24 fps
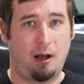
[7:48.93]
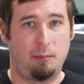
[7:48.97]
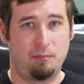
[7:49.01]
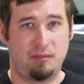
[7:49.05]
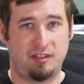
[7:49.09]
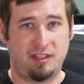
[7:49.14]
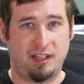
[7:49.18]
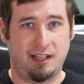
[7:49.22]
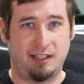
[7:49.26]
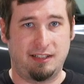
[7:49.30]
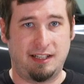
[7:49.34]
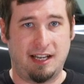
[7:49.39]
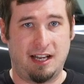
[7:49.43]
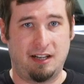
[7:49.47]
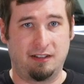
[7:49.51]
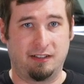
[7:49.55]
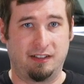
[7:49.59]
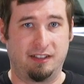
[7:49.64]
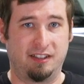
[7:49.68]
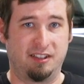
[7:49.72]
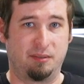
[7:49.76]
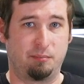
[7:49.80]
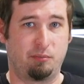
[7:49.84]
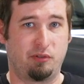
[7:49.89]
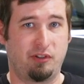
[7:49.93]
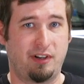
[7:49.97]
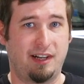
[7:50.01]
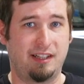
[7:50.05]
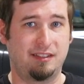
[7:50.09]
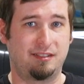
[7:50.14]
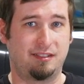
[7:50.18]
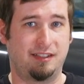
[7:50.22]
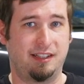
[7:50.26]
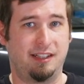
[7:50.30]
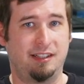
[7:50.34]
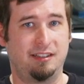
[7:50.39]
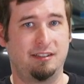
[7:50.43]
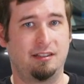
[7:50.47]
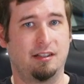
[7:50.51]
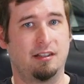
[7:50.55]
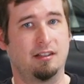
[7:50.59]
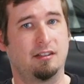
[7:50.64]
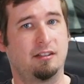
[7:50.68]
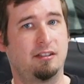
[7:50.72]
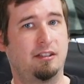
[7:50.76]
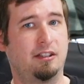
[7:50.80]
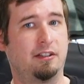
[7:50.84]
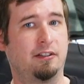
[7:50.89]
upside down and is pressed into
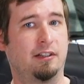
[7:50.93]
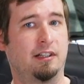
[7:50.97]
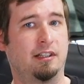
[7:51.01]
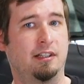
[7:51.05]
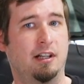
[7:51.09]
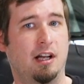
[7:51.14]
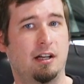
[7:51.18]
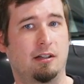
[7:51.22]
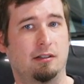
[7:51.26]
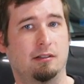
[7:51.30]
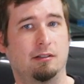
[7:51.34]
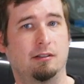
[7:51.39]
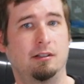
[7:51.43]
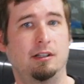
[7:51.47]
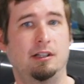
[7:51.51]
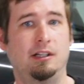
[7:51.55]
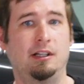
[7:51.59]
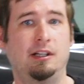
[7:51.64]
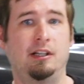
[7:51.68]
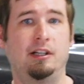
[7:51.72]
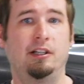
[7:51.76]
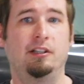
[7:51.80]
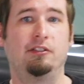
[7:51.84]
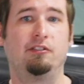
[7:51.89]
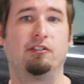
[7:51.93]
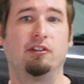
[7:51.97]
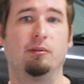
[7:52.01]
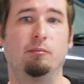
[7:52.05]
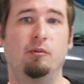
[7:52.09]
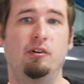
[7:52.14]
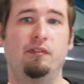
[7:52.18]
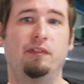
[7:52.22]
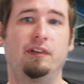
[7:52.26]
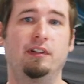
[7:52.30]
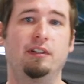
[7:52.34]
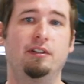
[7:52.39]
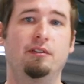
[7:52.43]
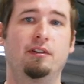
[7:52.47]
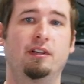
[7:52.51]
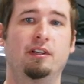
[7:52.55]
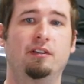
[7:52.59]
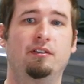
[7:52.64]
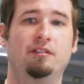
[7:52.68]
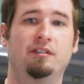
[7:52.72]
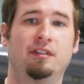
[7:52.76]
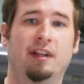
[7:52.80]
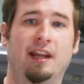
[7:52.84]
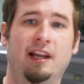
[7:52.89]
the steering knuckle. To remove it, you
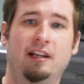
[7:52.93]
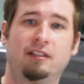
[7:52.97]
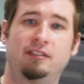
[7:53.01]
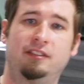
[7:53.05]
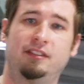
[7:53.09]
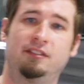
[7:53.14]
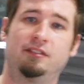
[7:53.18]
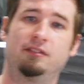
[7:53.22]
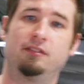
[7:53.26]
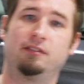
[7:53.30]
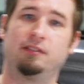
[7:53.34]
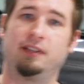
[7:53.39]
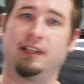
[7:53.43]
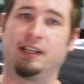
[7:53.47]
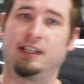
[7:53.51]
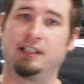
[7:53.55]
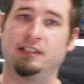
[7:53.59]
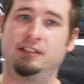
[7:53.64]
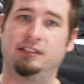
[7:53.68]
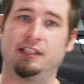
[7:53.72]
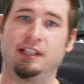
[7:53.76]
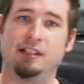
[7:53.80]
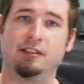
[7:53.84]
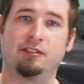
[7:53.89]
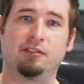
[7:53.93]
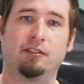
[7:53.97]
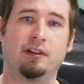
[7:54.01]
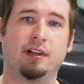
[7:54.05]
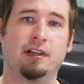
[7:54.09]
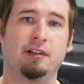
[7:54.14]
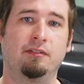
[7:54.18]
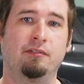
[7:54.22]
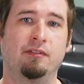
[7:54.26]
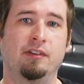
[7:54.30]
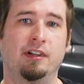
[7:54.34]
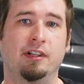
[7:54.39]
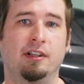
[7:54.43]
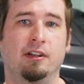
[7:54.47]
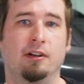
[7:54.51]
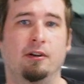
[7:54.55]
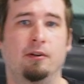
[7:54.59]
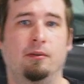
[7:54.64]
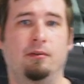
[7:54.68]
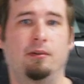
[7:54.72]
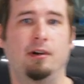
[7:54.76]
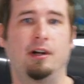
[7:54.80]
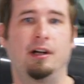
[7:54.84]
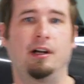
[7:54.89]
can use an air chisel, like in Jay's great
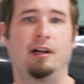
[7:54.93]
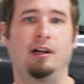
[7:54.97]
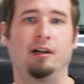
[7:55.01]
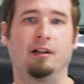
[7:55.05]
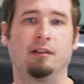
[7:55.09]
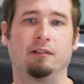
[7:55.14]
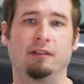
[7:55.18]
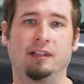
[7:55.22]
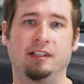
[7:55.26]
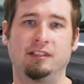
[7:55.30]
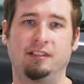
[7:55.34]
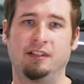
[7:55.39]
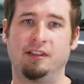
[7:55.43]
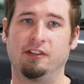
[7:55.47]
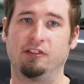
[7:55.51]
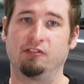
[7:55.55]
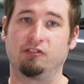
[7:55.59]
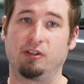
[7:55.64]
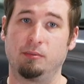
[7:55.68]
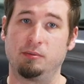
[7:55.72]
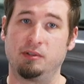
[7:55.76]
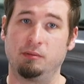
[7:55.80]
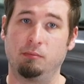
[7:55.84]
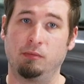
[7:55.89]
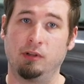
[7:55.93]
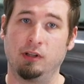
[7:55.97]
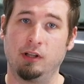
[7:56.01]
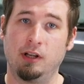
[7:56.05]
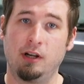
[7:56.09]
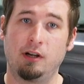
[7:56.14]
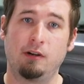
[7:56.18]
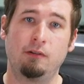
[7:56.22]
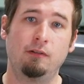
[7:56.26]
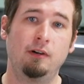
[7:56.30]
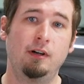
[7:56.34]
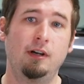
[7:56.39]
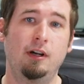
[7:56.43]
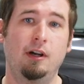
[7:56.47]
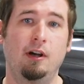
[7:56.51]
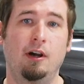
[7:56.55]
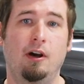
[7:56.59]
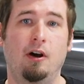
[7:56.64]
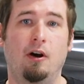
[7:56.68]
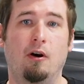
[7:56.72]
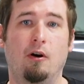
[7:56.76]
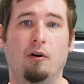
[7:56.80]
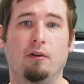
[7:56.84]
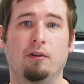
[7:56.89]
video uh, linked in the description below,
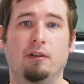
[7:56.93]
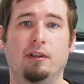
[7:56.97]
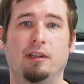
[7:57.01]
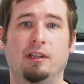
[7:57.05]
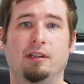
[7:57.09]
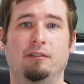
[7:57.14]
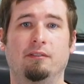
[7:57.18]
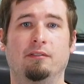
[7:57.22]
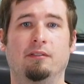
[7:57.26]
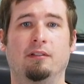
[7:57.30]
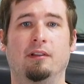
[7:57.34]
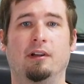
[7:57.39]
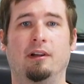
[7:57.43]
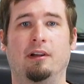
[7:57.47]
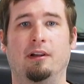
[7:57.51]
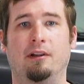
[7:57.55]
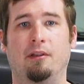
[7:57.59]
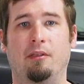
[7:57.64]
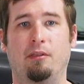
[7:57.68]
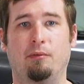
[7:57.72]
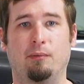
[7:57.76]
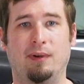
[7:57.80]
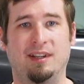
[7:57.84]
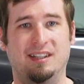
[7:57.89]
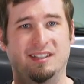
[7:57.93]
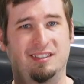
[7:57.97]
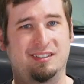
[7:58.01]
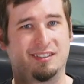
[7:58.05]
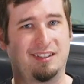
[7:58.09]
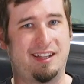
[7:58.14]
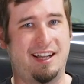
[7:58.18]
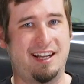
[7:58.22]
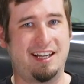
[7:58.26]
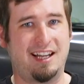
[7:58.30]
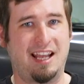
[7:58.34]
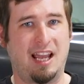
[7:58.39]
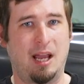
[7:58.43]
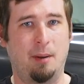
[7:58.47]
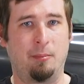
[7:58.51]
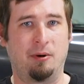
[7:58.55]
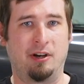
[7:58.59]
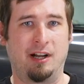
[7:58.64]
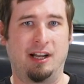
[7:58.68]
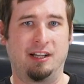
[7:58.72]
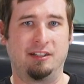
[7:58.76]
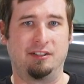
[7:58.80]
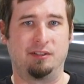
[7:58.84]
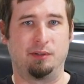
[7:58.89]
or you can uh, thread a slide
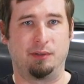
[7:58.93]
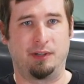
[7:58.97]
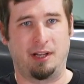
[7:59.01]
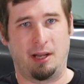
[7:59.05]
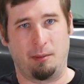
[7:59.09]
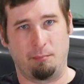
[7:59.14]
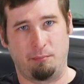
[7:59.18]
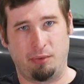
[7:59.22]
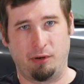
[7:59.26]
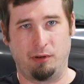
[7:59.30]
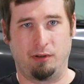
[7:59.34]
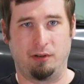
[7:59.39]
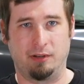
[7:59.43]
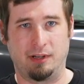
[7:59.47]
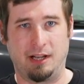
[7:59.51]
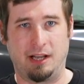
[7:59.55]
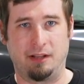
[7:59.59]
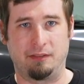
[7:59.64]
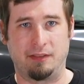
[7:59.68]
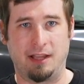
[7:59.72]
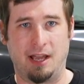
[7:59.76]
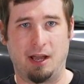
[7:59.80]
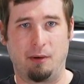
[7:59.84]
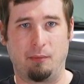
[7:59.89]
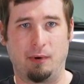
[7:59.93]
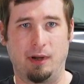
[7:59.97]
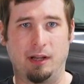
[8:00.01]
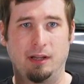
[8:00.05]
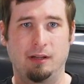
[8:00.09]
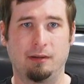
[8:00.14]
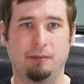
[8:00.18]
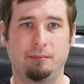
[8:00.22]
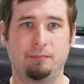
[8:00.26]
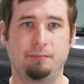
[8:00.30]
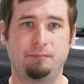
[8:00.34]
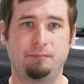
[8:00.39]
hammer onto it and pull it out that way.